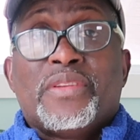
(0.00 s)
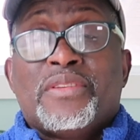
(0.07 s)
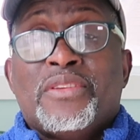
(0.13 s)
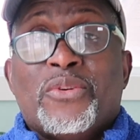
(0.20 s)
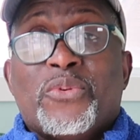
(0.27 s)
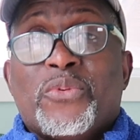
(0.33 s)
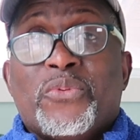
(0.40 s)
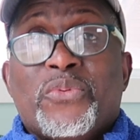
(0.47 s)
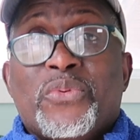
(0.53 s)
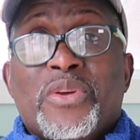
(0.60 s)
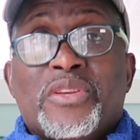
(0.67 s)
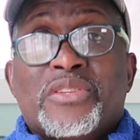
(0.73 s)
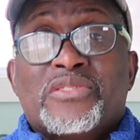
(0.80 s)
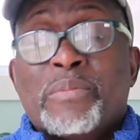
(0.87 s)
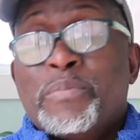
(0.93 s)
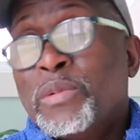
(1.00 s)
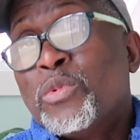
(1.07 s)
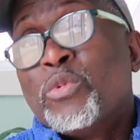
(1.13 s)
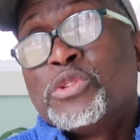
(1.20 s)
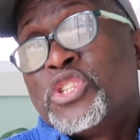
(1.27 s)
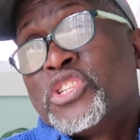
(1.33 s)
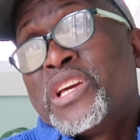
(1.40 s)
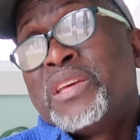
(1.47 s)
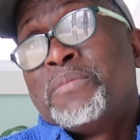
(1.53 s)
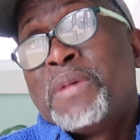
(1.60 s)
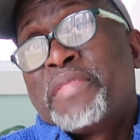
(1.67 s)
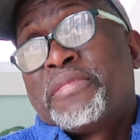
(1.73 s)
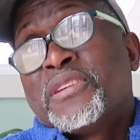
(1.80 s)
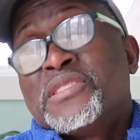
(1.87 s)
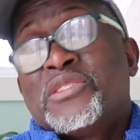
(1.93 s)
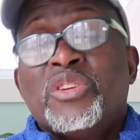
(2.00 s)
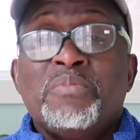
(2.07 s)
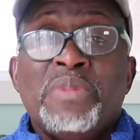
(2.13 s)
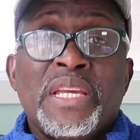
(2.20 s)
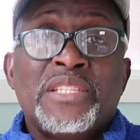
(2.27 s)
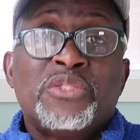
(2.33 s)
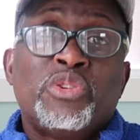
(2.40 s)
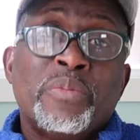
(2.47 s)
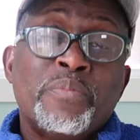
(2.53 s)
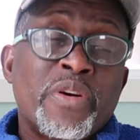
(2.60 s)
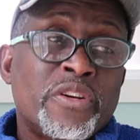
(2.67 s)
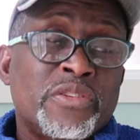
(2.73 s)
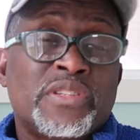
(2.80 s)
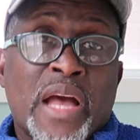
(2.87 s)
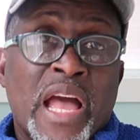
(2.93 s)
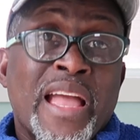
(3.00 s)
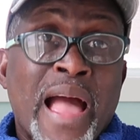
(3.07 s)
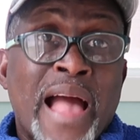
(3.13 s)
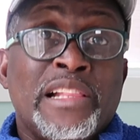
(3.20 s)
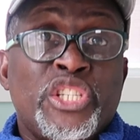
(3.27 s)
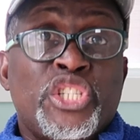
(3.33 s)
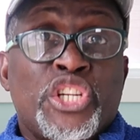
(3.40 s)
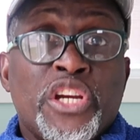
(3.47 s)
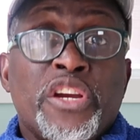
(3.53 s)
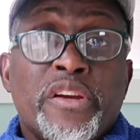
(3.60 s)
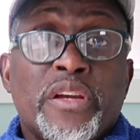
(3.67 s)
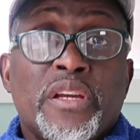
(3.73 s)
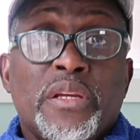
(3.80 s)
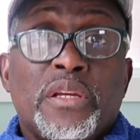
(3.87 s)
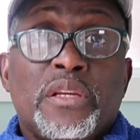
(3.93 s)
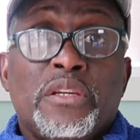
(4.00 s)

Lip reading: You know, some people wouldn't share the methods or the means or the birds. I'll share.